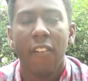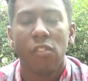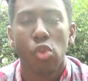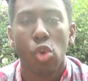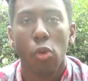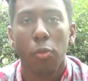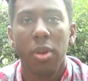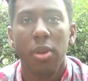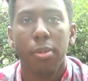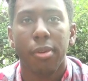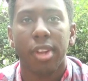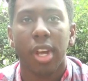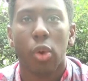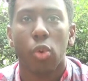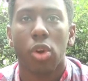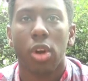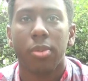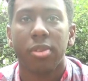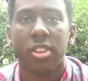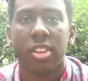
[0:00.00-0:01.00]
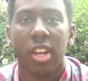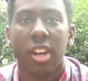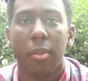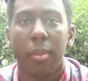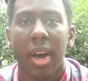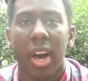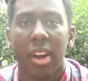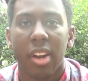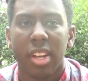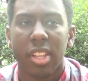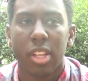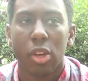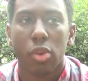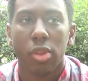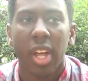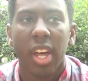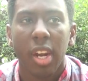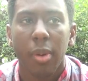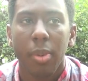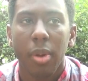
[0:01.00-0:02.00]
There were people that were upset about it, and there were
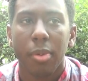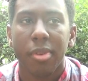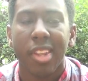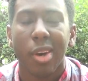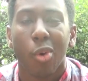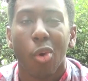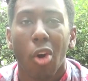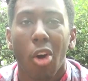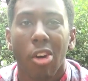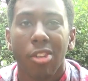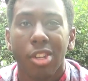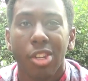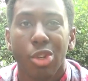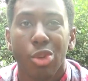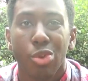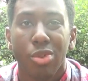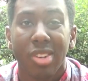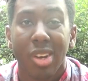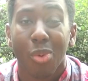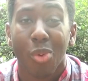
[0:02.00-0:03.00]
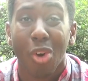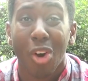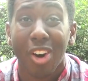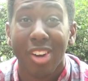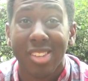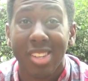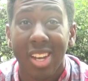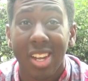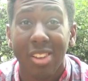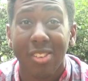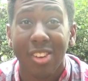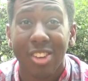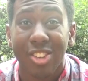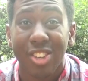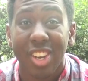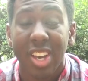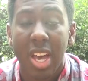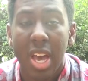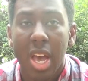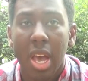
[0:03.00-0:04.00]
a lot of people that were on the news, that were on
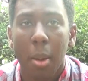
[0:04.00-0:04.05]
television,